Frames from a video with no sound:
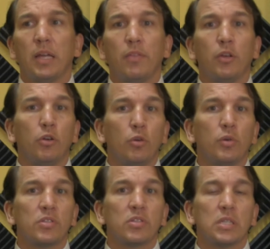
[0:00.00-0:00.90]
in the
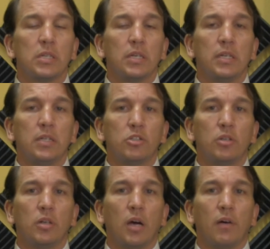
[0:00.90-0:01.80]
newest
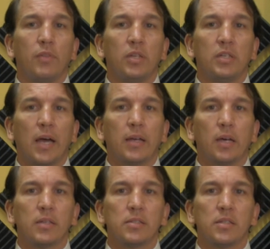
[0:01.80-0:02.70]
edition of the
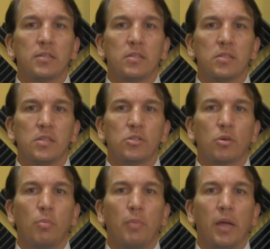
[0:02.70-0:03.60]
Diagnostic and
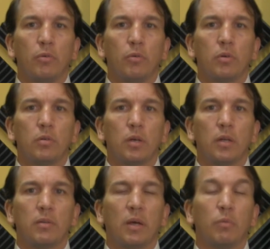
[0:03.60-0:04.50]
Statistical Manual
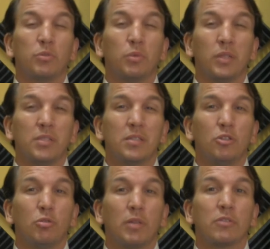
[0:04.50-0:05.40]
that was released in
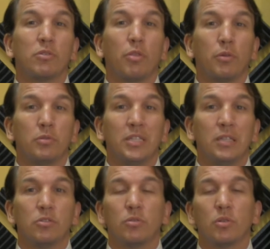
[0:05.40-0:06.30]

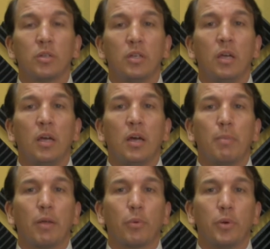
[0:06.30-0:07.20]
2013, so it's only
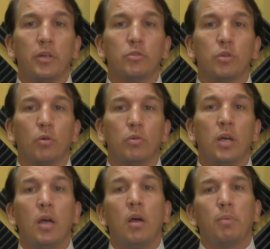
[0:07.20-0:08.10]
about 3 years old.
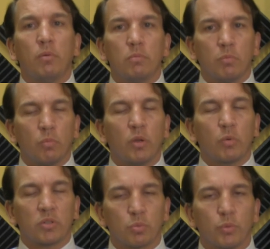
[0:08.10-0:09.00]
But there
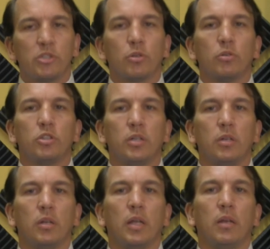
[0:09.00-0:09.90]
was research
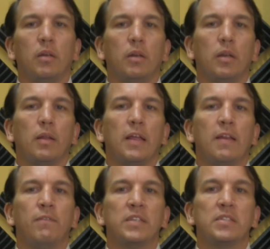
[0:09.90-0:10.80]
and
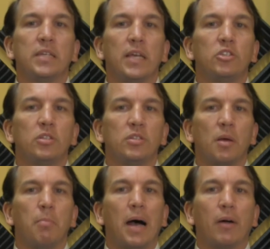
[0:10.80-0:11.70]
investigations
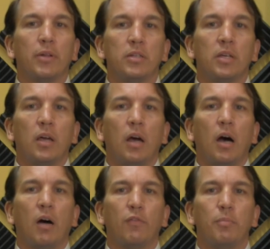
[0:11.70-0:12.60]
about it
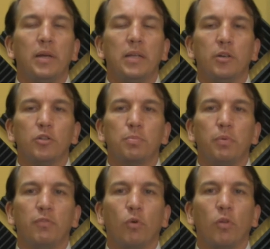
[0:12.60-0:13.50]
for many years
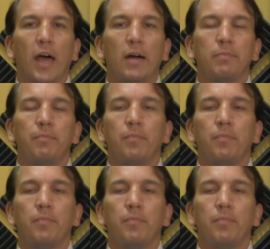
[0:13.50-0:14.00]
before that.